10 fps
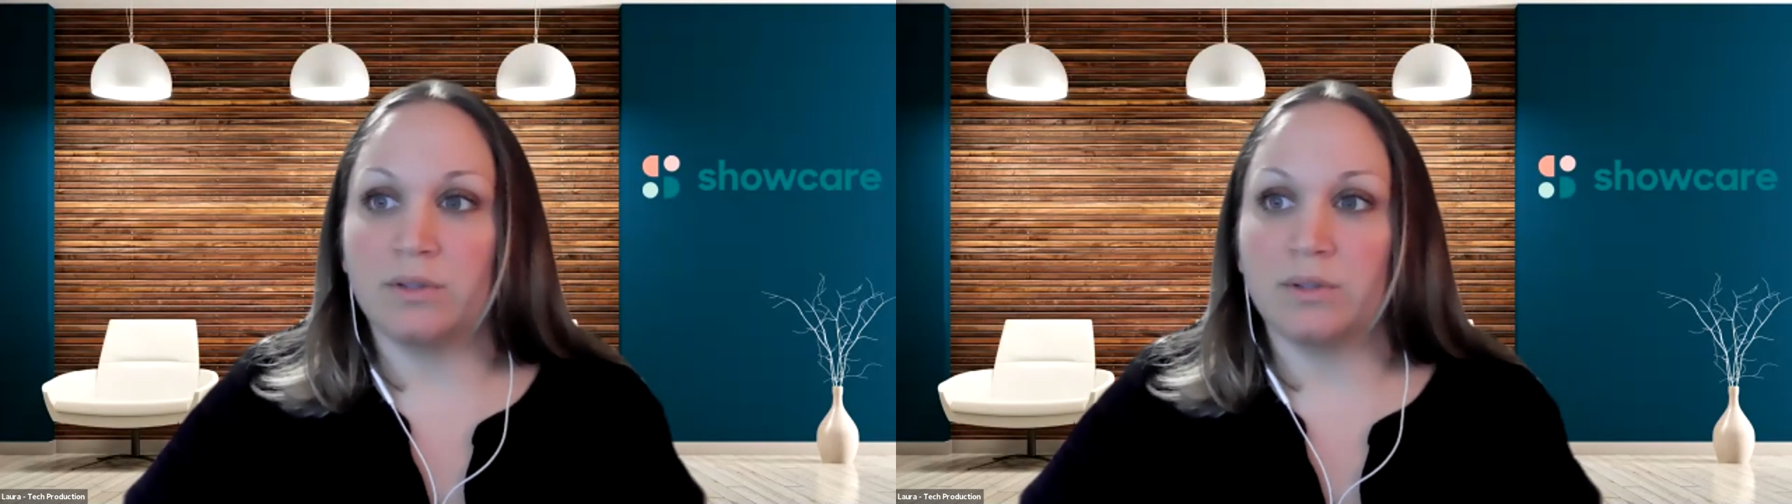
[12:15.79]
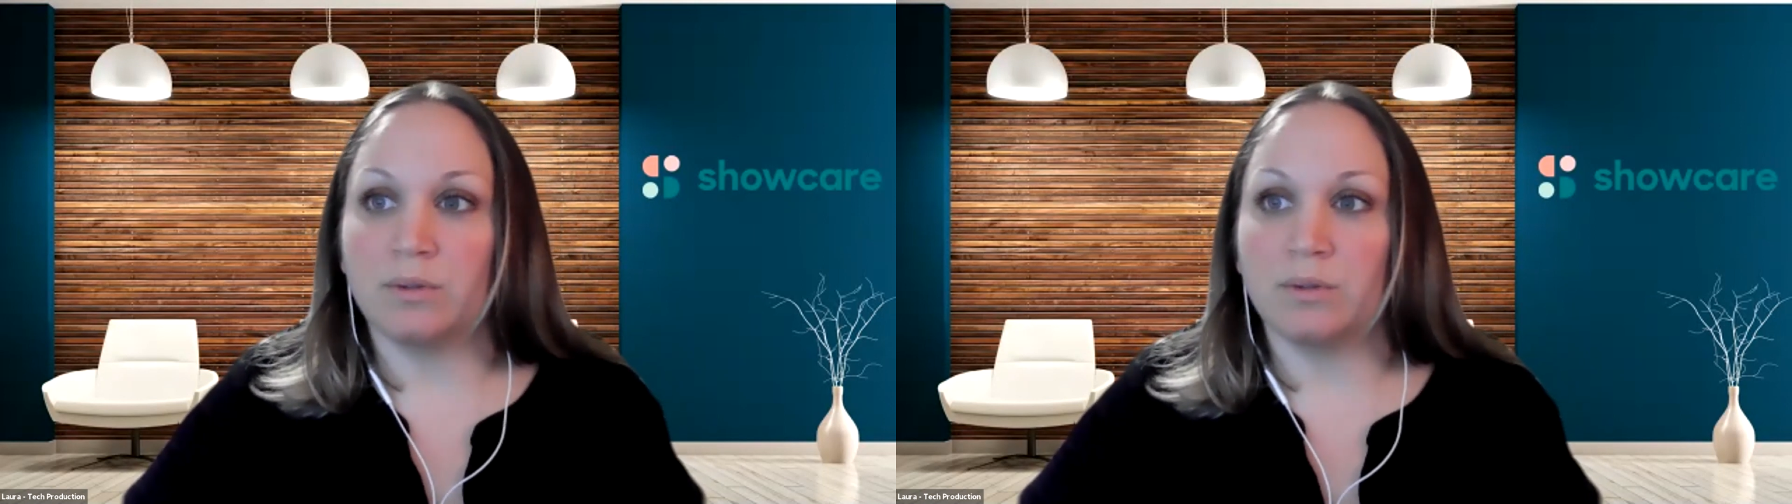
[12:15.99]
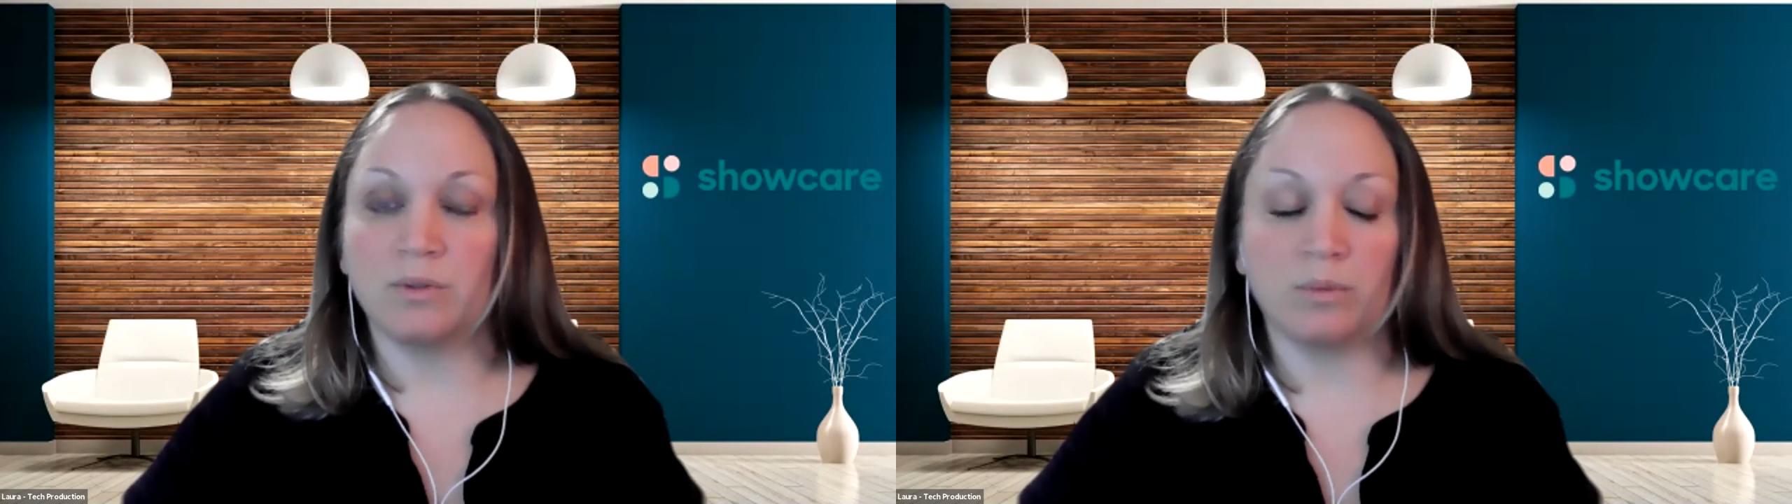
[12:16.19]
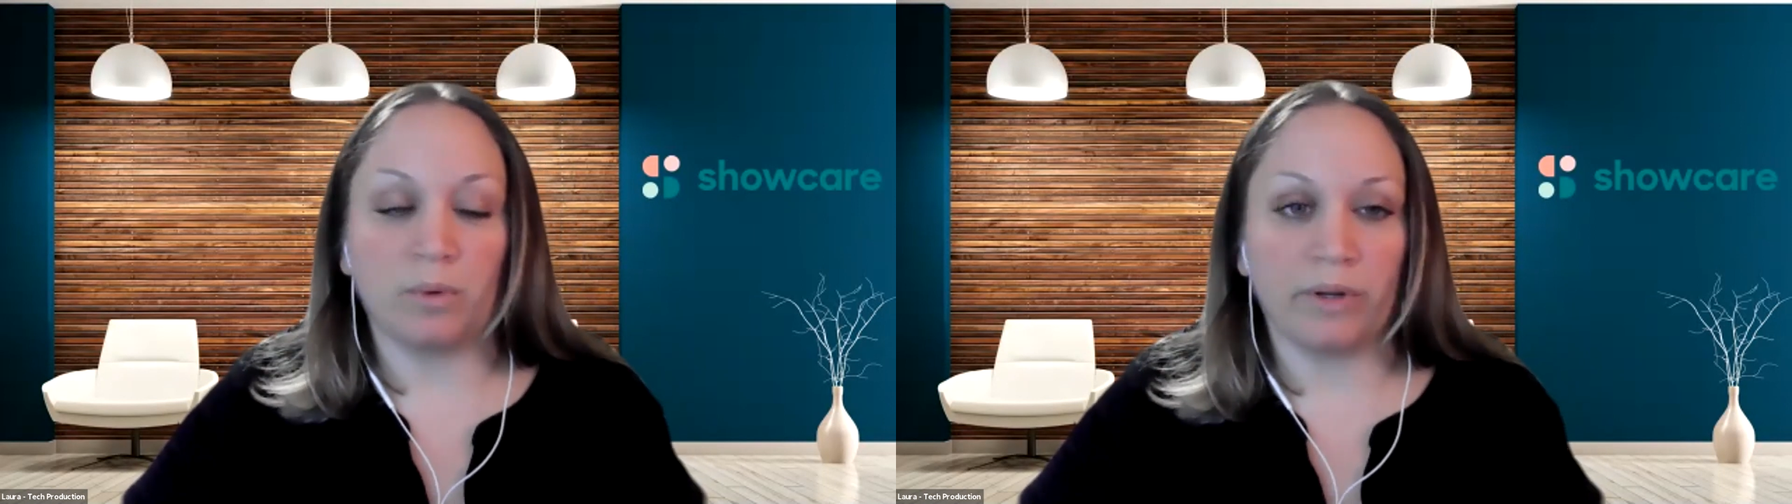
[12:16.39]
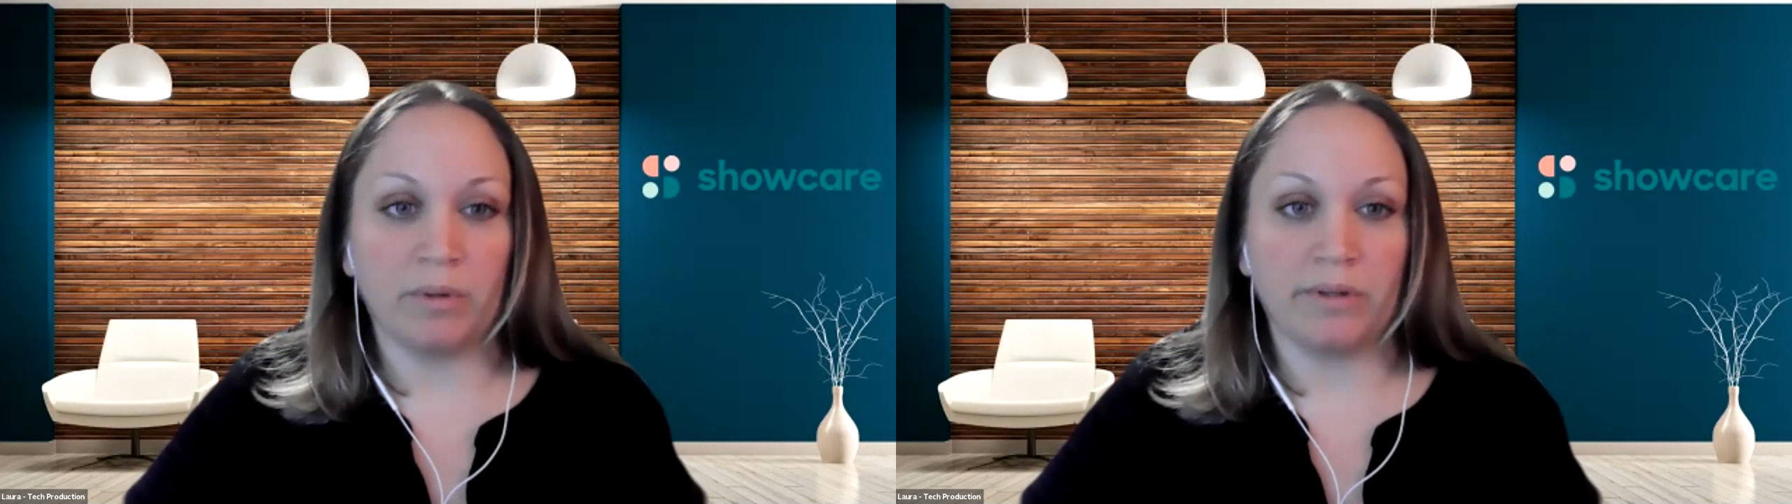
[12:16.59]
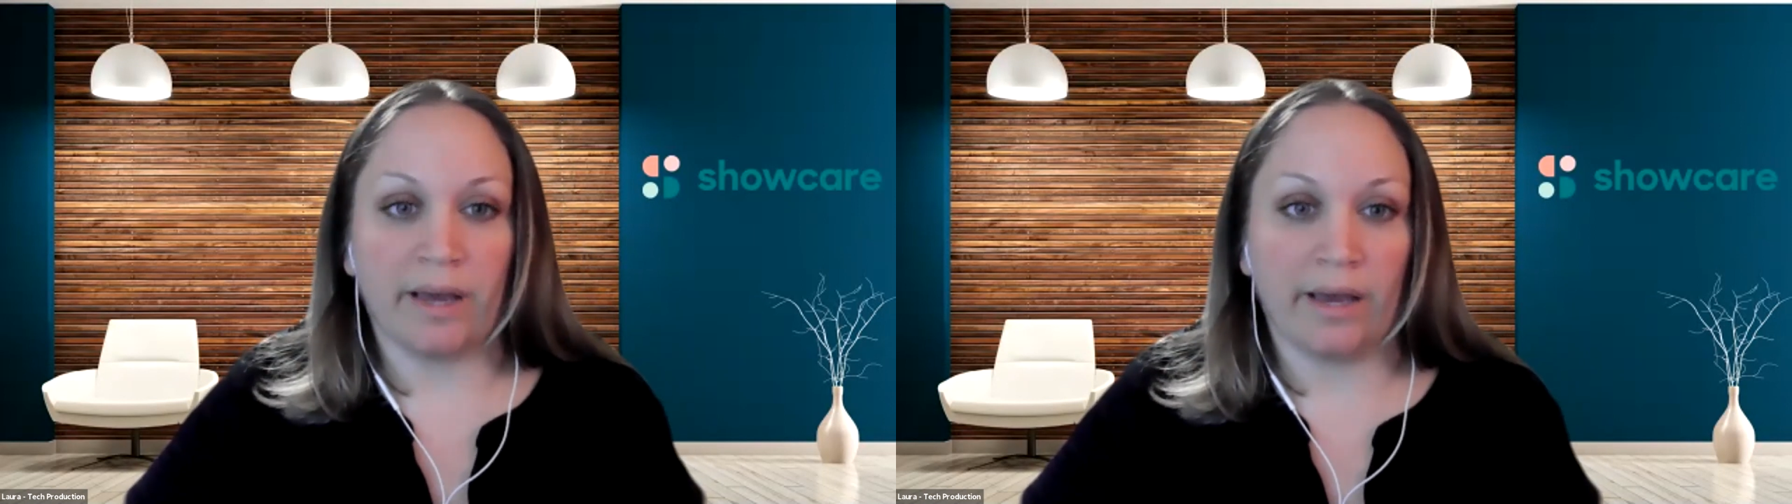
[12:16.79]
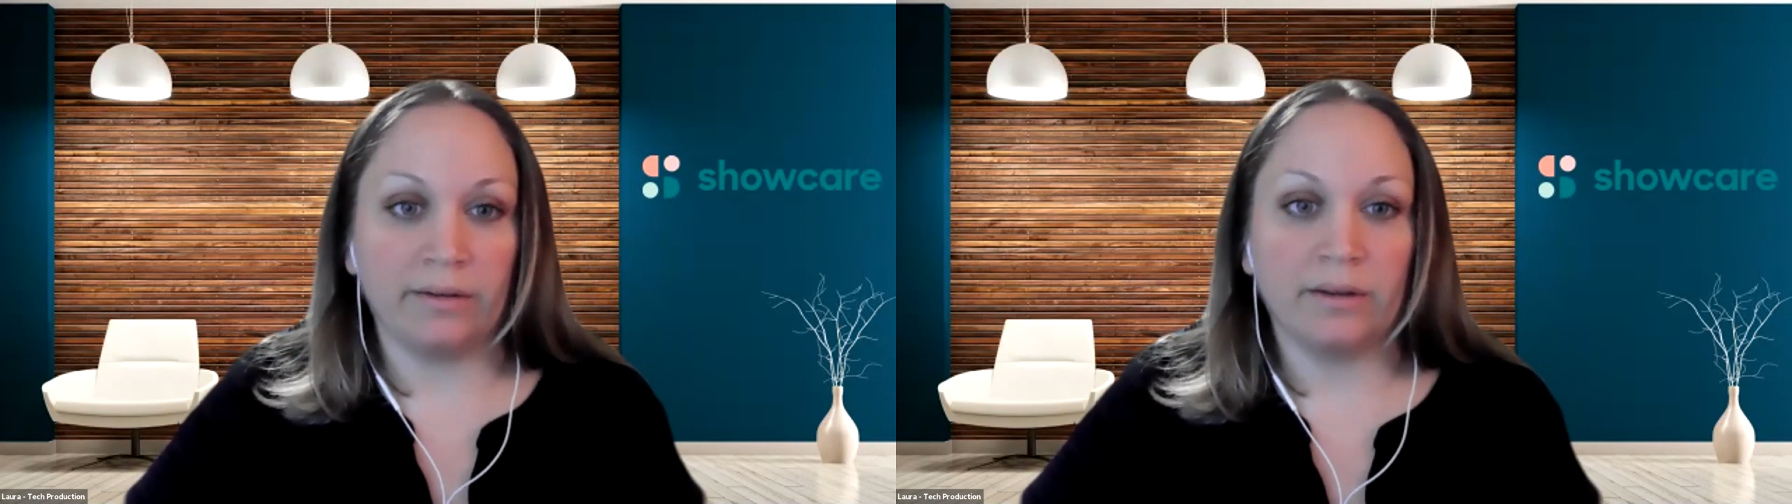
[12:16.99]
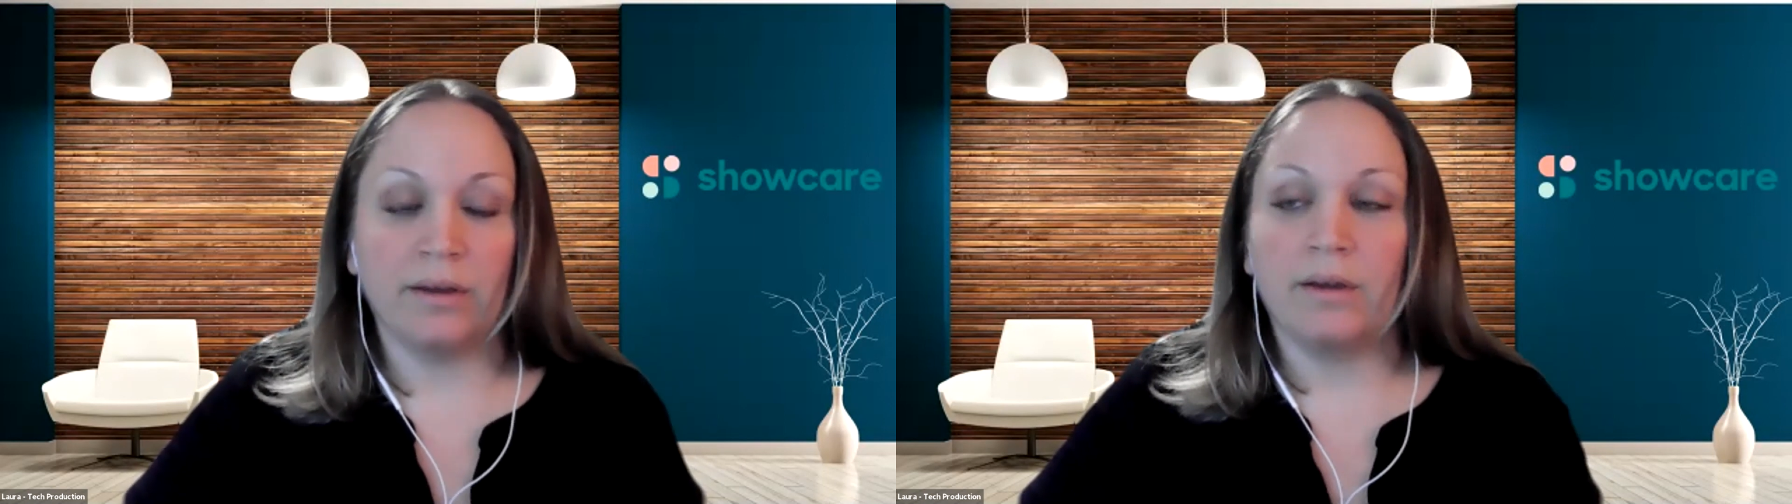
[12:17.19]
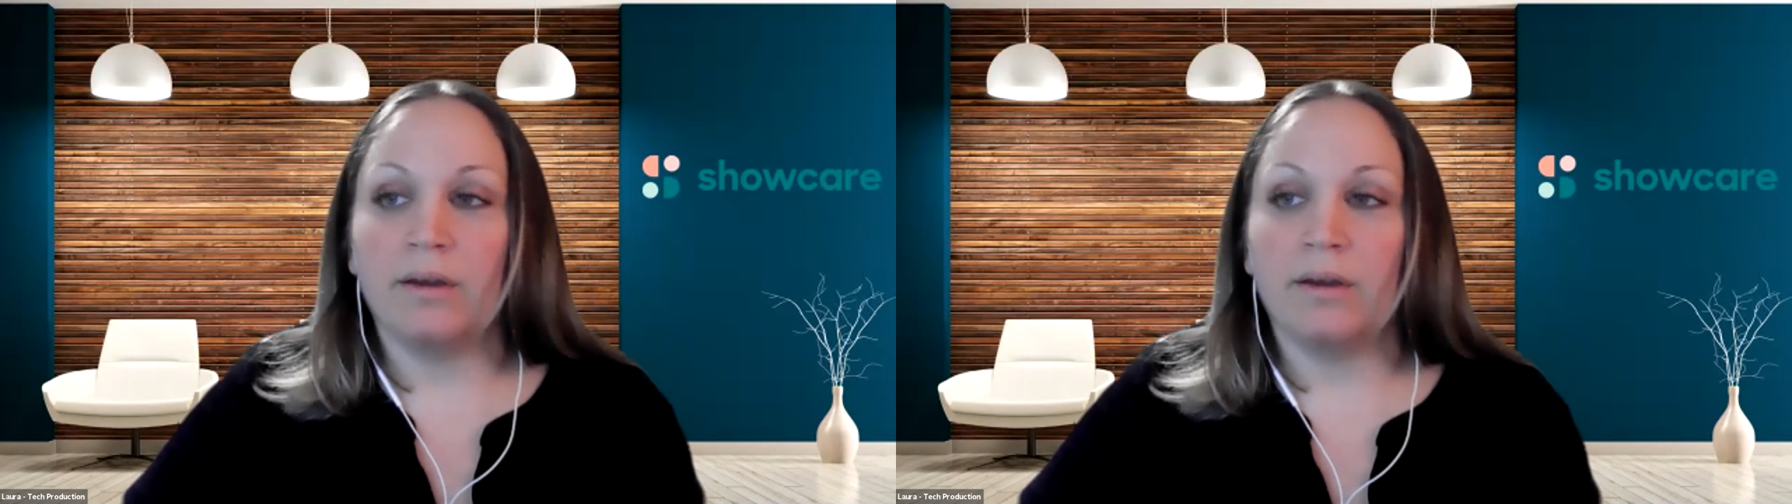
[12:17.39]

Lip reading: to worry about that.